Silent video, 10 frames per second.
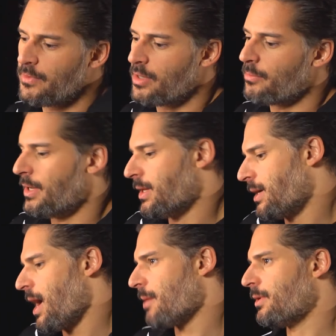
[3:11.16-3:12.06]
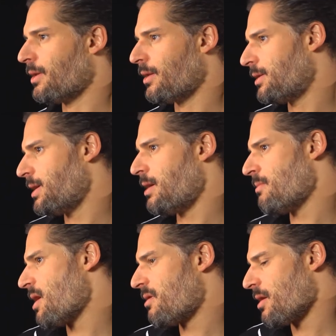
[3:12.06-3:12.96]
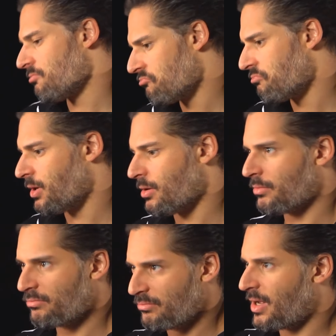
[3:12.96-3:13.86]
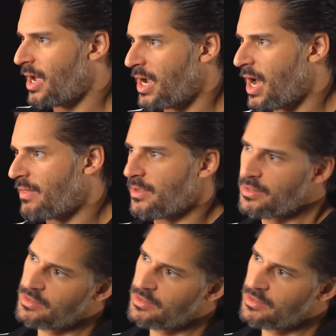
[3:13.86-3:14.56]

And you know, being the captain of the team, I thought, you know, I got